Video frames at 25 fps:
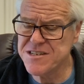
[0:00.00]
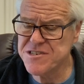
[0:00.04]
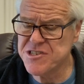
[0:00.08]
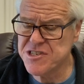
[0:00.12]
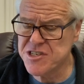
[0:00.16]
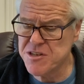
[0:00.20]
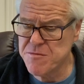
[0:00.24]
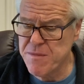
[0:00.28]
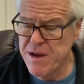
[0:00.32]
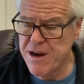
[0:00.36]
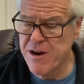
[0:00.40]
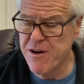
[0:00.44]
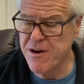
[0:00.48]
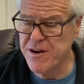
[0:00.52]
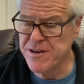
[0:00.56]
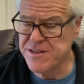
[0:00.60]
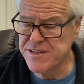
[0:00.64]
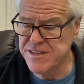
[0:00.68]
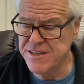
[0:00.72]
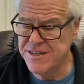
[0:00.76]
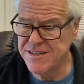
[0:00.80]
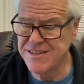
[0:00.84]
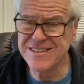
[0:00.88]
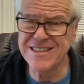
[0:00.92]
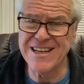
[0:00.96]

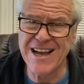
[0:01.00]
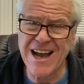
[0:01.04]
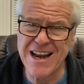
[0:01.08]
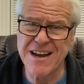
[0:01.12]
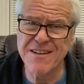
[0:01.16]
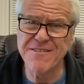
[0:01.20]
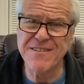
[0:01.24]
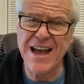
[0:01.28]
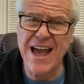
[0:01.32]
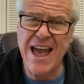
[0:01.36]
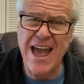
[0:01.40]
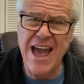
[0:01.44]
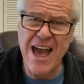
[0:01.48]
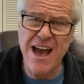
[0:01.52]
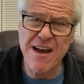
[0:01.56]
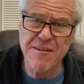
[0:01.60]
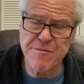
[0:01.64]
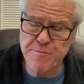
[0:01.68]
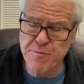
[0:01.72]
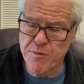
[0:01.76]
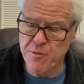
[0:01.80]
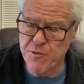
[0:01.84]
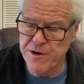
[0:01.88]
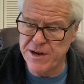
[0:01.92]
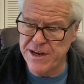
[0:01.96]
Samaritan, kind of a
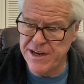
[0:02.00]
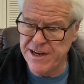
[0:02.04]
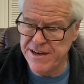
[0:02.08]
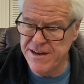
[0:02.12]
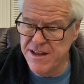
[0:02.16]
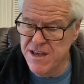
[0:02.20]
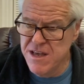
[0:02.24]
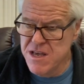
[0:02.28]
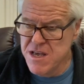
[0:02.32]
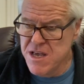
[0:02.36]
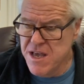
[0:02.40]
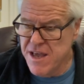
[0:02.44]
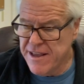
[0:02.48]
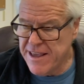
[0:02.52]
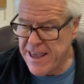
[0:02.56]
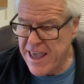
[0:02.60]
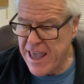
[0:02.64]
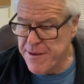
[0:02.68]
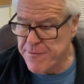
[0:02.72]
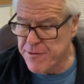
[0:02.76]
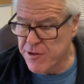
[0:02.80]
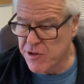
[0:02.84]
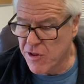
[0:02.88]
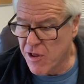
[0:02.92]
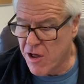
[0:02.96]
half-breed,
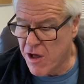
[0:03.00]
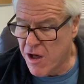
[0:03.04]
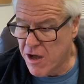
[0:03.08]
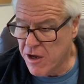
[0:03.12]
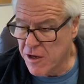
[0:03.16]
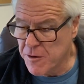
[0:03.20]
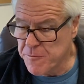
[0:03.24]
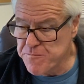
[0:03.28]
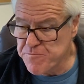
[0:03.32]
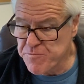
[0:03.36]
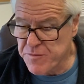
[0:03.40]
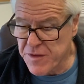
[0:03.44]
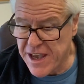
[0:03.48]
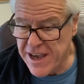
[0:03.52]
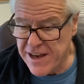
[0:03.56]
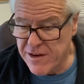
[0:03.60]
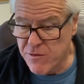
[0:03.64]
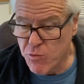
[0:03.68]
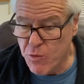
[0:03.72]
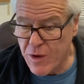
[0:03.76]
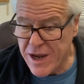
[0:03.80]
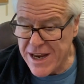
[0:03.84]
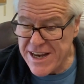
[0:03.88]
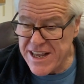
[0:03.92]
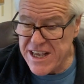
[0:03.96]
came along, and
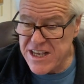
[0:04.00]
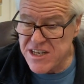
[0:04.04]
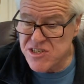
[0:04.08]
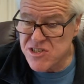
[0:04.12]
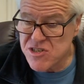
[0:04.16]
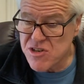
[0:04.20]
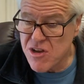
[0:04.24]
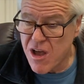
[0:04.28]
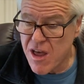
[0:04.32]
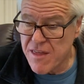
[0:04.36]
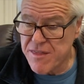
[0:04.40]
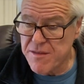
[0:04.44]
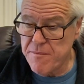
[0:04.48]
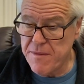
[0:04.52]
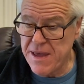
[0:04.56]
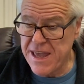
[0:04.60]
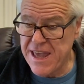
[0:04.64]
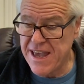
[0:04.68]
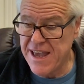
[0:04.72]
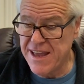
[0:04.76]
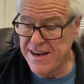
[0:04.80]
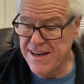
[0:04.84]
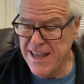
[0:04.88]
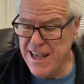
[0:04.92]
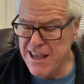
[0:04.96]
when he saw the
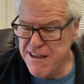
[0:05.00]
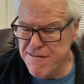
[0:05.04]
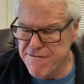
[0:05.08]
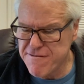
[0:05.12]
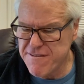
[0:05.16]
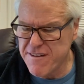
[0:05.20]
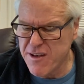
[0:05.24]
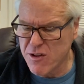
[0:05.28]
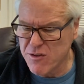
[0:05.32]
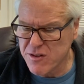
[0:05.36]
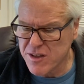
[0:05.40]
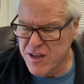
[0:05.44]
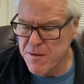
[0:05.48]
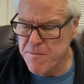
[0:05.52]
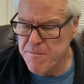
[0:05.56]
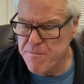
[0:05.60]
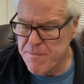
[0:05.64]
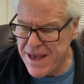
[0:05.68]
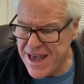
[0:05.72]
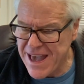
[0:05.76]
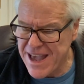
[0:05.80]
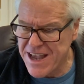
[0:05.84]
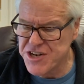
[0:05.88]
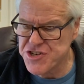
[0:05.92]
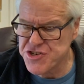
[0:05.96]
man, he felt
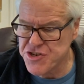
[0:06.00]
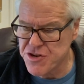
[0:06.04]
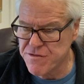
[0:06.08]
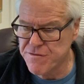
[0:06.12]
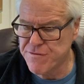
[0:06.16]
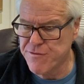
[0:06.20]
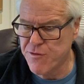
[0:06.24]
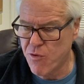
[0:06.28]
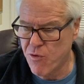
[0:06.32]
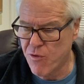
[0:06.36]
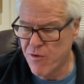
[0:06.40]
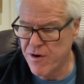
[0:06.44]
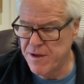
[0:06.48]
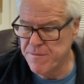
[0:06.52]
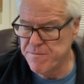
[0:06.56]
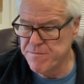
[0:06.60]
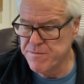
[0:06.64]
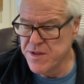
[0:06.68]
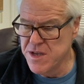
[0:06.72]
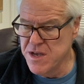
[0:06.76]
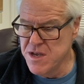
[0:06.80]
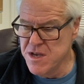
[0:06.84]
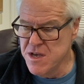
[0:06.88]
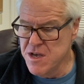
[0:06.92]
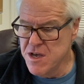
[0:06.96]
compassion for him.
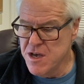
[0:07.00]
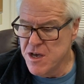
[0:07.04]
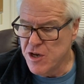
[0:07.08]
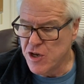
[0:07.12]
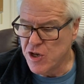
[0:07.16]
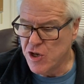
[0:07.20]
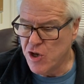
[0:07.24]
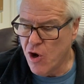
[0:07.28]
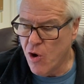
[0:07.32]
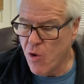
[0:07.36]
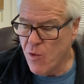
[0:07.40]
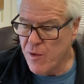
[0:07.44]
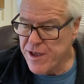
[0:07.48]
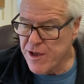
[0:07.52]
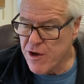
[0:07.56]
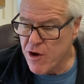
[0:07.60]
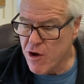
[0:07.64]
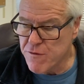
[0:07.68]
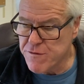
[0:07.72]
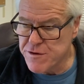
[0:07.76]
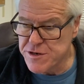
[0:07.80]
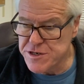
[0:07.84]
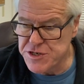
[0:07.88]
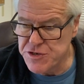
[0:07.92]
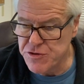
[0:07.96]
Going
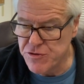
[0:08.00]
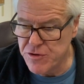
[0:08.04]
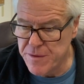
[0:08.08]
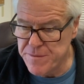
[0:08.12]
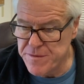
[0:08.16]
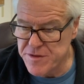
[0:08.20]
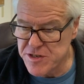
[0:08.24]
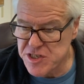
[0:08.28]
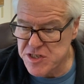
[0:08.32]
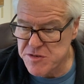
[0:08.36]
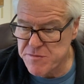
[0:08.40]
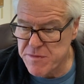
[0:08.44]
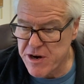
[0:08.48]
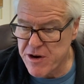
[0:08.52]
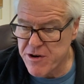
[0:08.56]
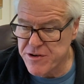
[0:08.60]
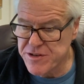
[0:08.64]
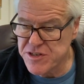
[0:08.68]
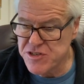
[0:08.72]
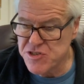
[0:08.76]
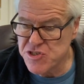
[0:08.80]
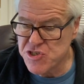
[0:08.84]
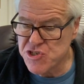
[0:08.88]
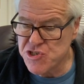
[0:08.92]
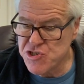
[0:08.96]
over to him, the
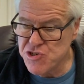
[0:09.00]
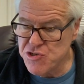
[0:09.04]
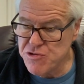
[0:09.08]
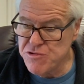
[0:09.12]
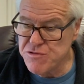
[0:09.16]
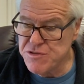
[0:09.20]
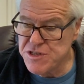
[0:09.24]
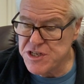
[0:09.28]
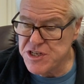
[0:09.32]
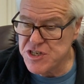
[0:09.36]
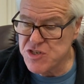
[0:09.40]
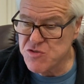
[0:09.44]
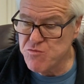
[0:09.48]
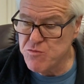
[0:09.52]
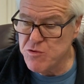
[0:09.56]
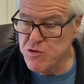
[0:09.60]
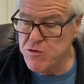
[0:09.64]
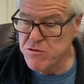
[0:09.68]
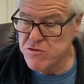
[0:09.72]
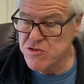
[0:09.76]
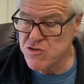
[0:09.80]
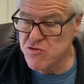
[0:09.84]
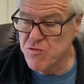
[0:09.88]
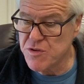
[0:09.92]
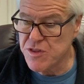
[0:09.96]
Samaritan soothed his
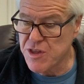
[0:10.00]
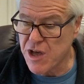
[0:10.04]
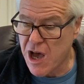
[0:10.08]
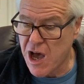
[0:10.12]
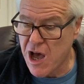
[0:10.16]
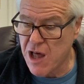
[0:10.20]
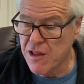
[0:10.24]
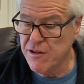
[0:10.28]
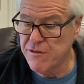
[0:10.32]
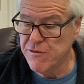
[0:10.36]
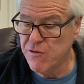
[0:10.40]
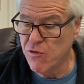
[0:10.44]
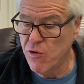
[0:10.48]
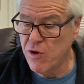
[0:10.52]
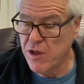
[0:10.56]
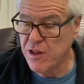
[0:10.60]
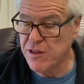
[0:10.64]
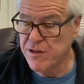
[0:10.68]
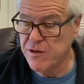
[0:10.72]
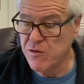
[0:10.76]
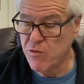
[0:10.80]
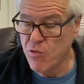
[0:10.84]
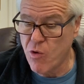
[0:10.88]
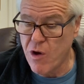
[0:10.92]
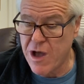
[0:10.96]
wounds with olive oil
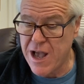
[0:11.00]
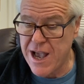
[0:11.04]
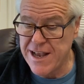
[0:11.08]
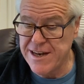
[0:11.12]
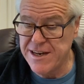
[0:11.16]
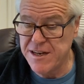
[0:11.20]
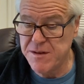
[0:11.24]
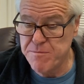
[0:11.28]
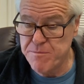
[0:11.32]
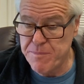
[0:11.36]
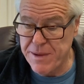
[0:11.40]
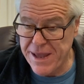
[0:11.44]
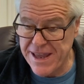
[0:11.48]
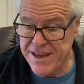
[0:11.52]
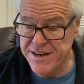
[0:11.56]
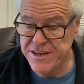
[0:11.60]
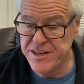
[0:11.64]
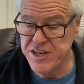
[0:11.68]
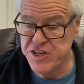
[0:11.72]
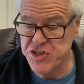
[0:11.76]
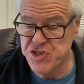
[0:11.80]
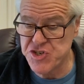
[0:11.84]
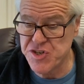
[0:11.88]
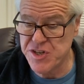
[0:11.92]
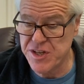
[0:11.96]
and wine and
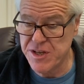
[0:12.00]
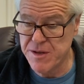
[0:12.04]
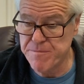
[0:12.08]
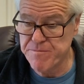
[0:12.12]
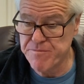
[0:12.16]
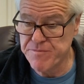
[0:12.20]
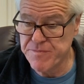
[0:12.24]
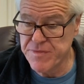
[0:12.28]
bandaged them.